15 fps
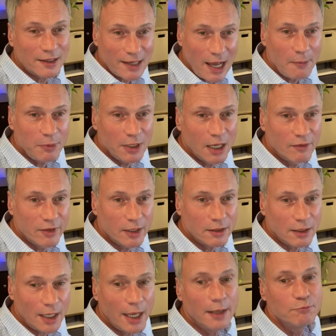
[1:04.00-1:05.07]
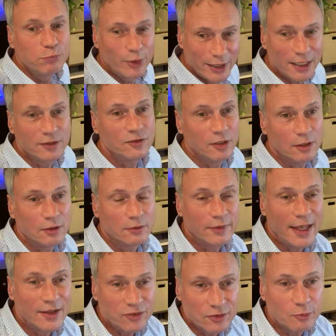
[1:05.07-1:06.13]
copy of it, and bring it to you.
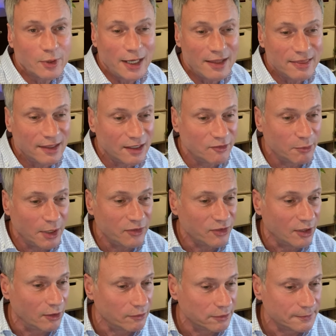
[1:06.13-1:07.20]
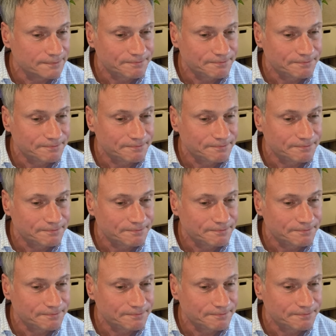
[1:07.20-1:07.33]
That's what I think of myself.